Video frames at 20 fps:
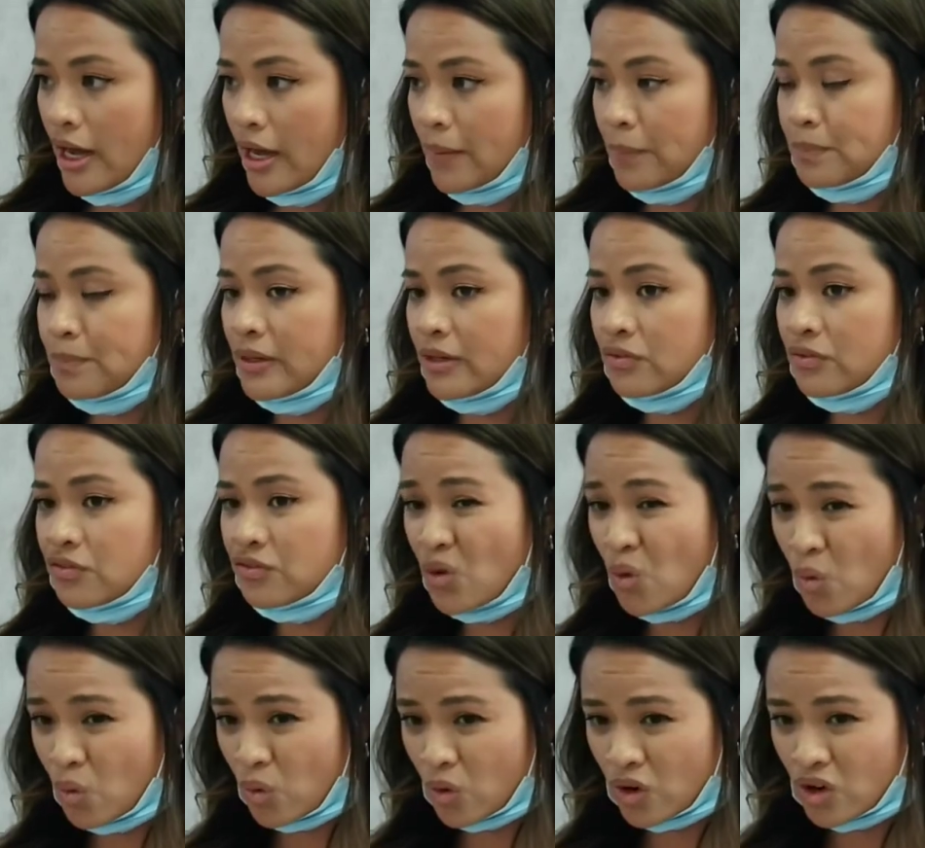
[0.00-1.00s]

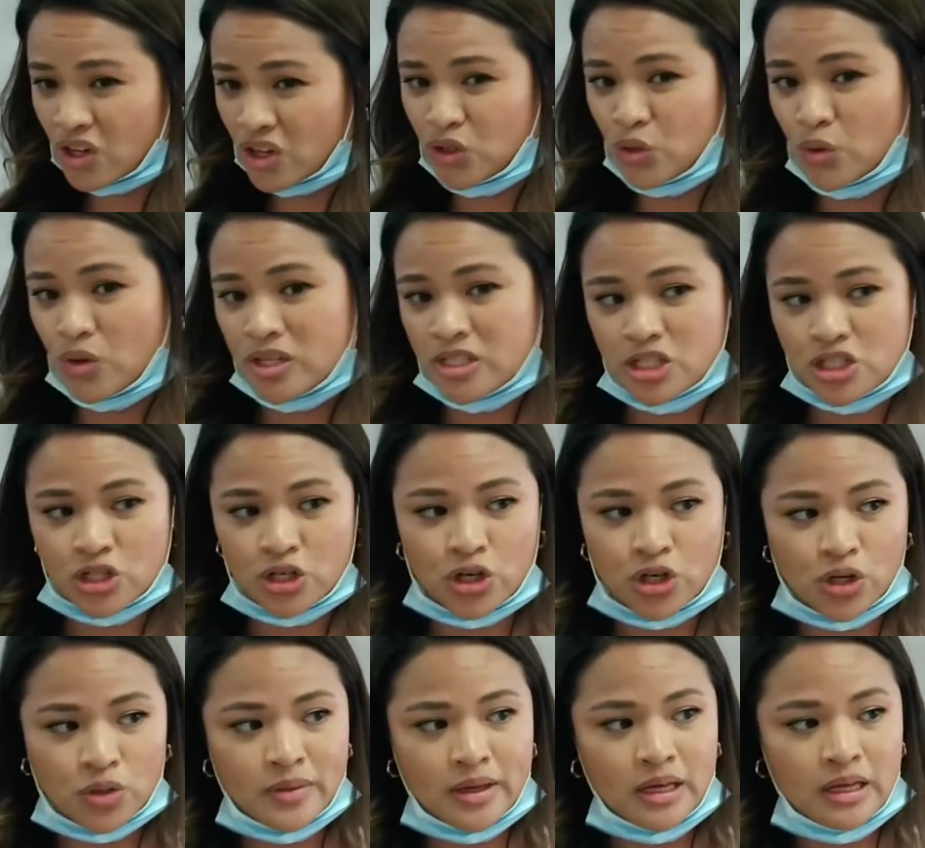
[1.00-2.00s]
before you can
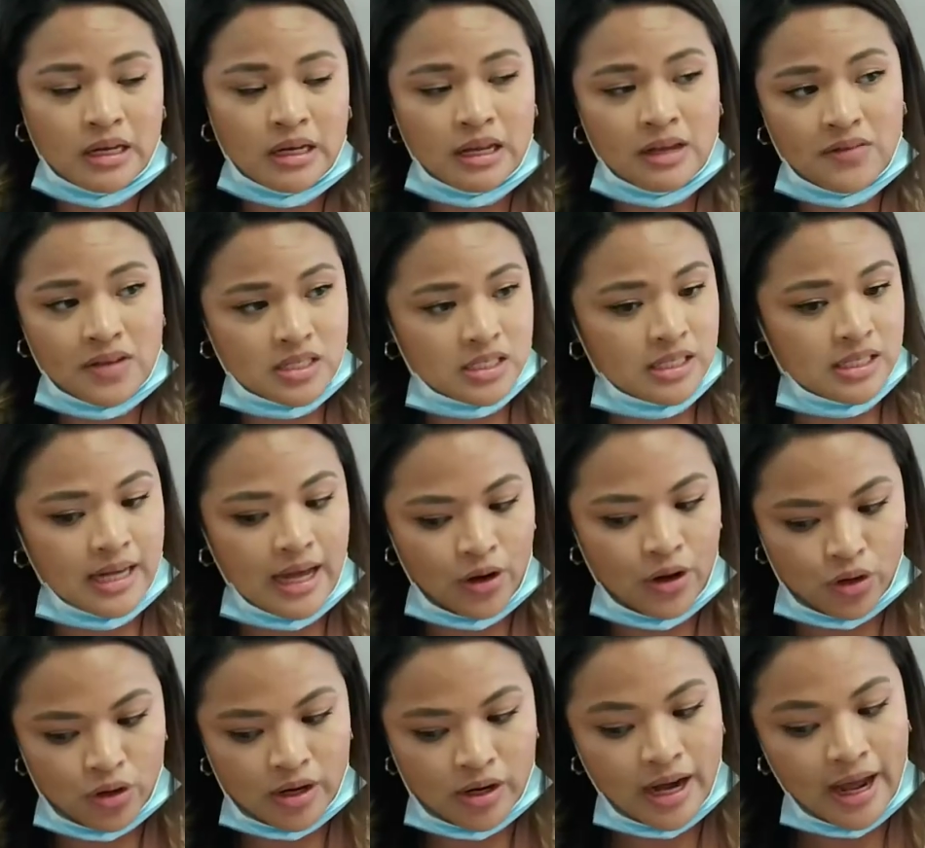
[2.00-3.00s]
determine if it's a noun
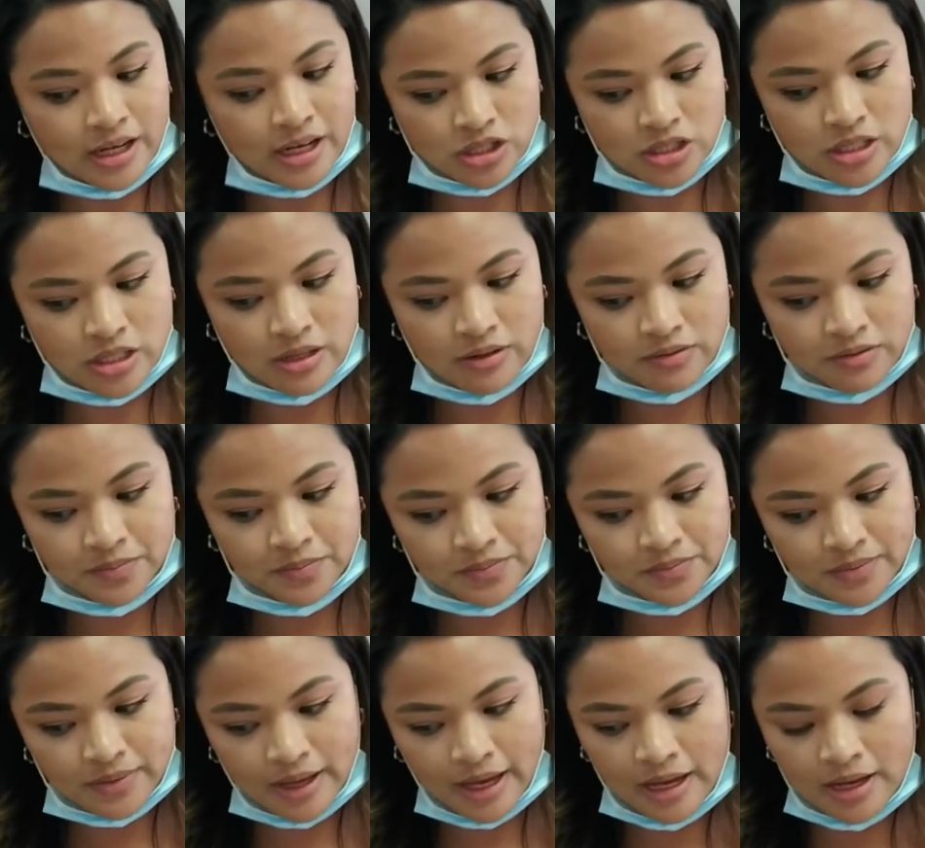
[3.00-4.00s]
or an adjective.
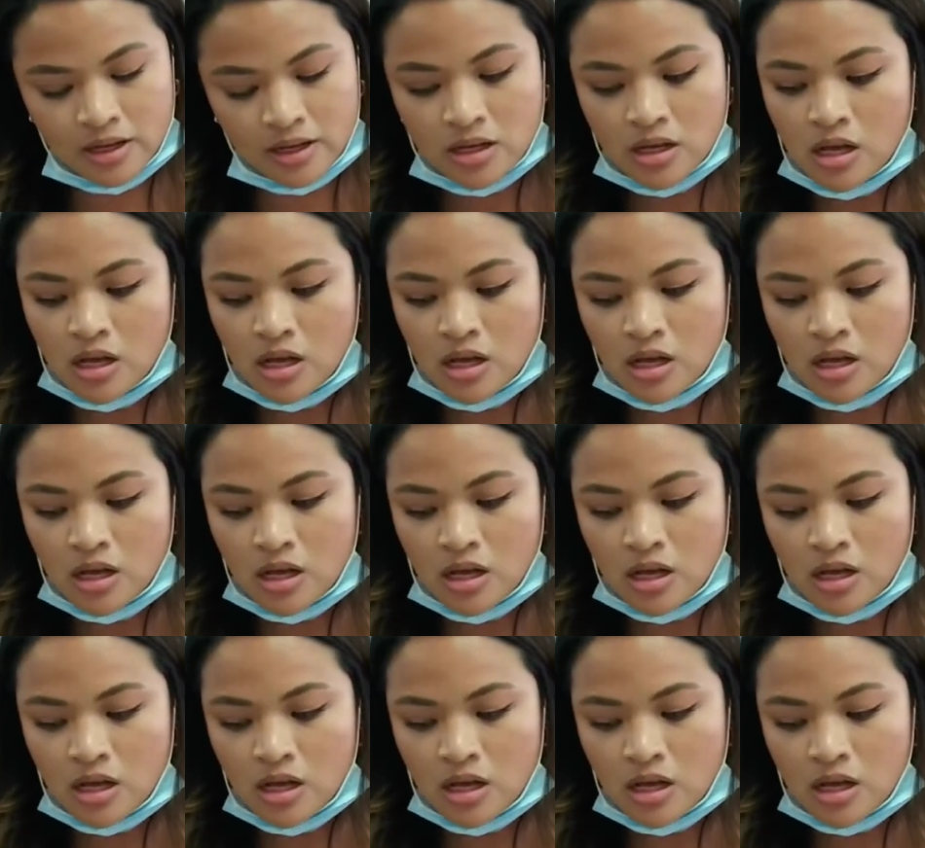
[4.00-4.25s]
Okay?